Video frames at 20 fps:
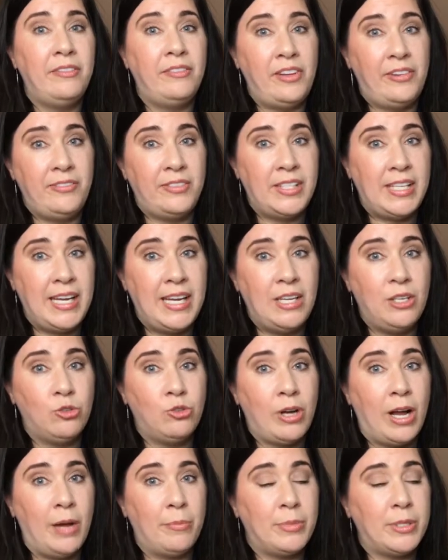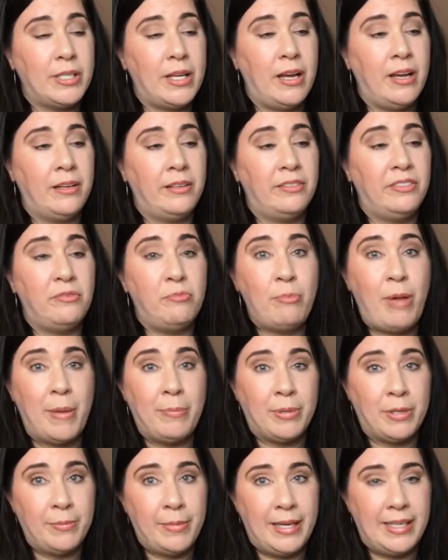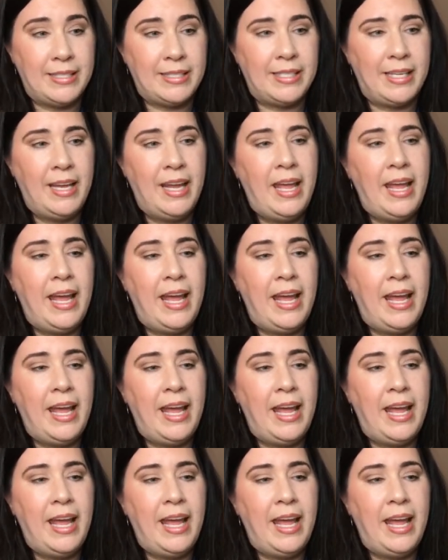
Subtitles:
15 drops of peppermint.